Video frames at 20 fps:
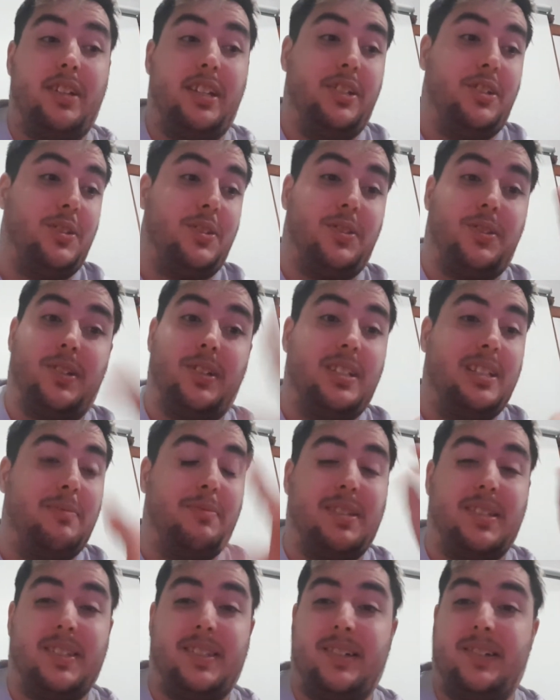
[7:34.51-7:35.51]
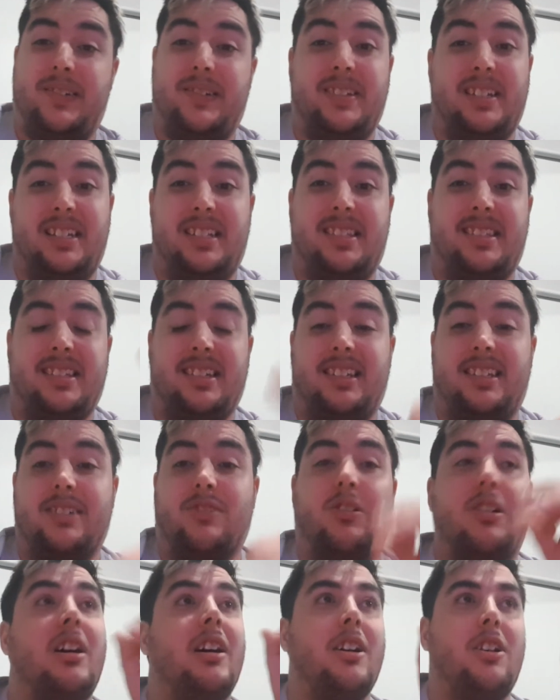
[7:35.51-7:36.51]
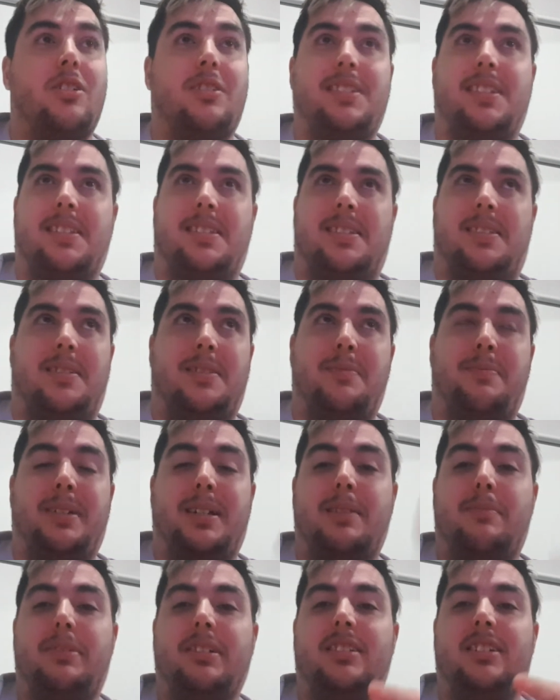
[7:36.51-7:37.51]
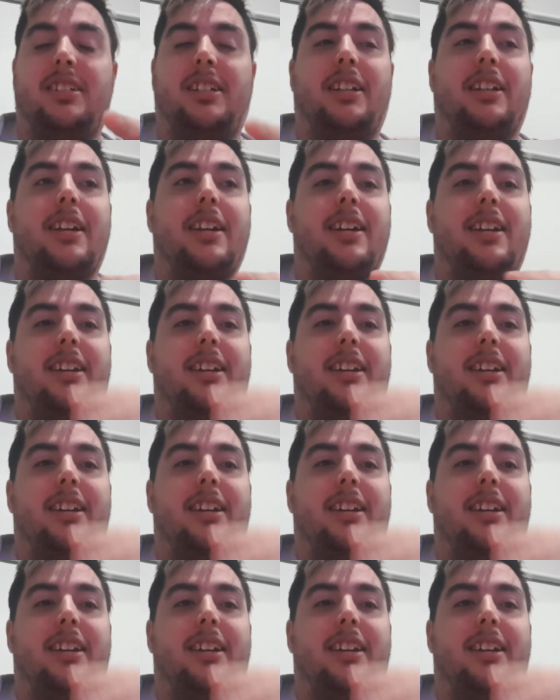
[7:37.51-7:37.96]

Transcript: he just turned him to stone, instant kill, because it's an OP ability.